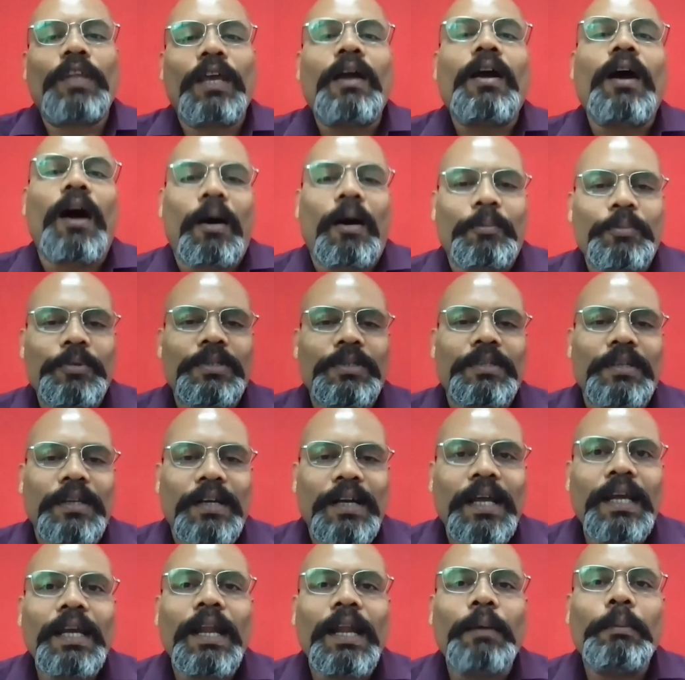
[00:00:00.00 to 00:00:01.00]
the cops,
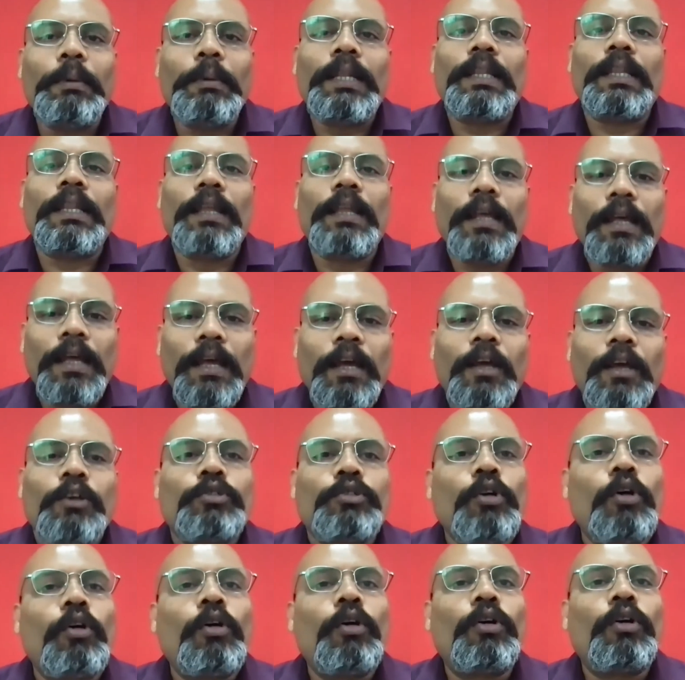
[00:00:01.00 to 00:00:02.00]
right? I mean,
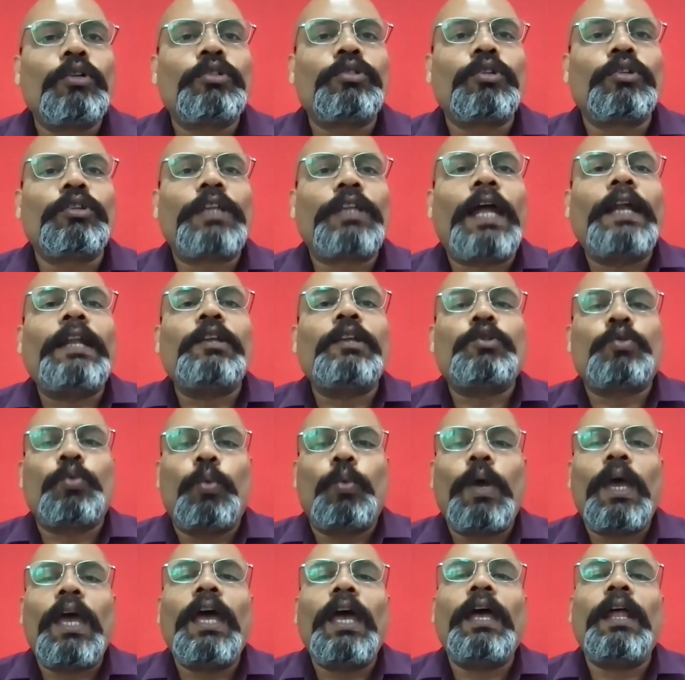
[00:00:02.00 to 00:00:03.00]
so that is
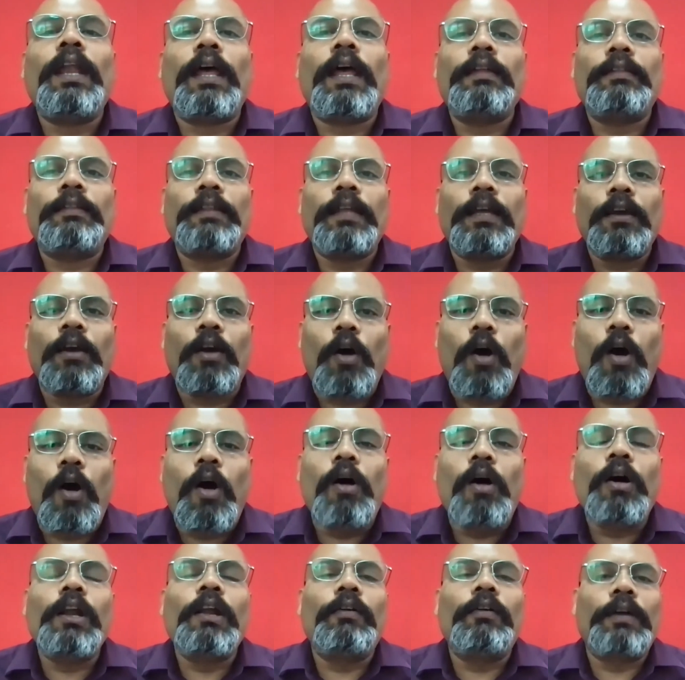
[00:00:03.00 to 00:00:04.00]
where I think
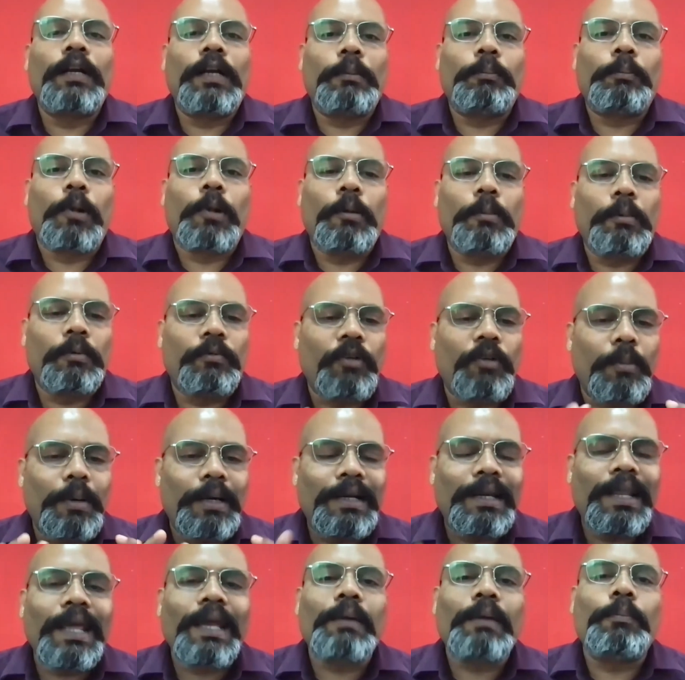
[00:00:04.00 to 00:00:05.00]
all our department, from a
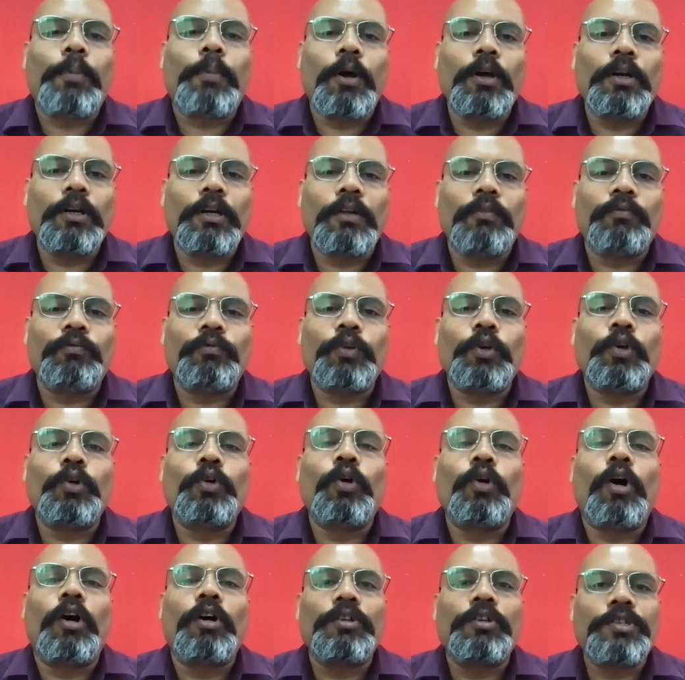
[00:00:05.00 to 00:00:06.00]
tech point of view
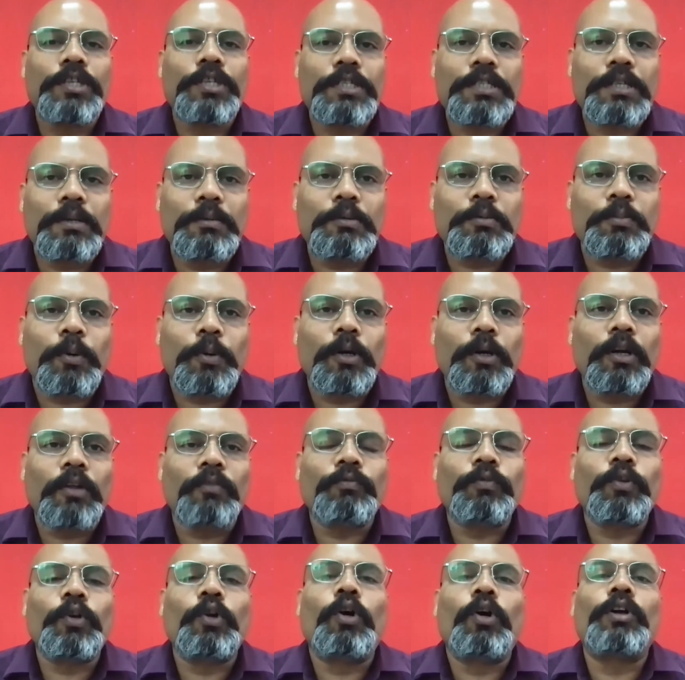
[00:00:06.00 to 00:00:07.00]
or systems point
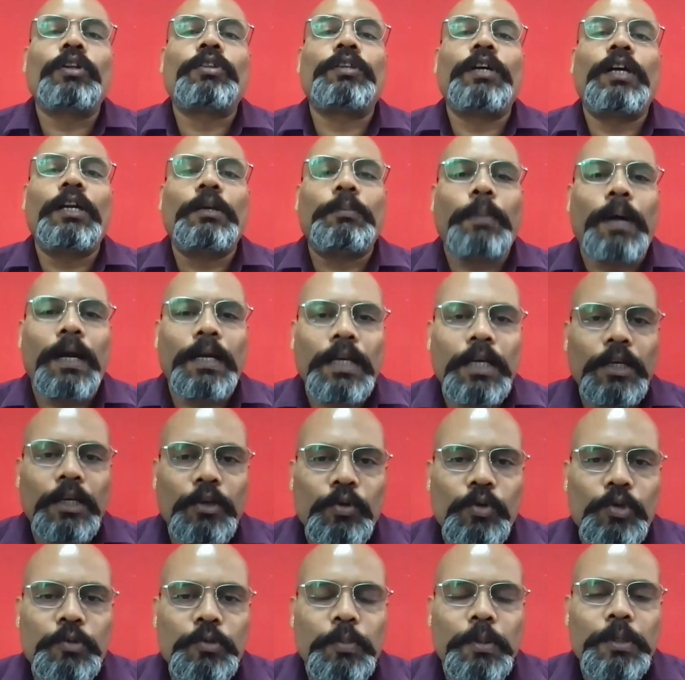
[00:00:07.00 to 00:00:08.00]
of view or third-party
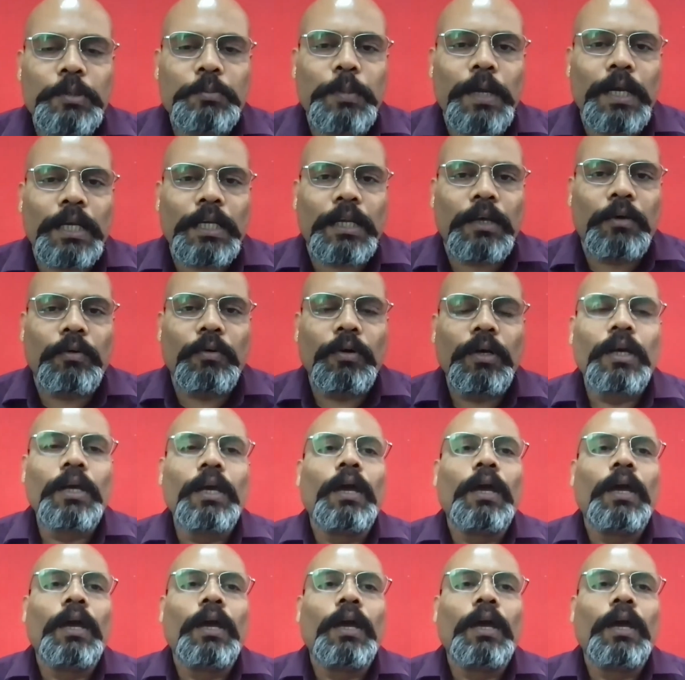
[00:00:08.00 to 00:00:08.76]
tools perspective,